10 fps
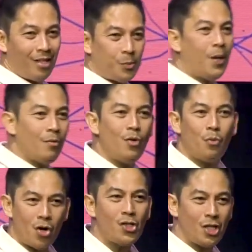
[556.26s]
It's part of
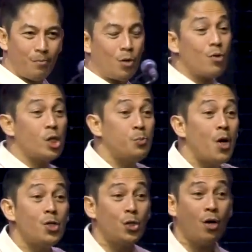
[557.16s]
your worship. Your
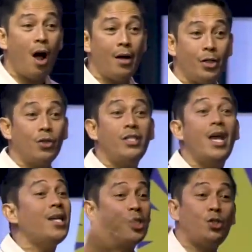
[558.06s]
response to God, your
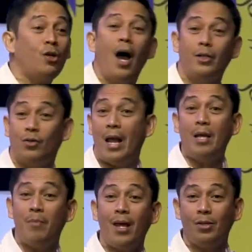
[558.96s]
yes to God, your
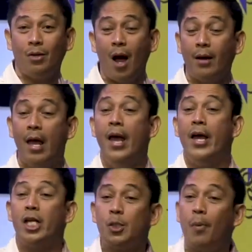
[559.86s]
amen to God
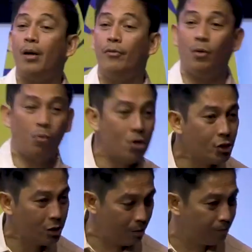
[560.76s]
is part of your
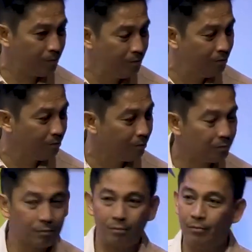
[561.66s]
worship.
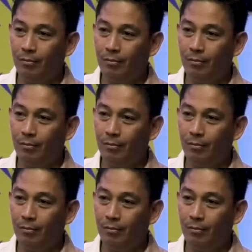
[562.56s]
Amen.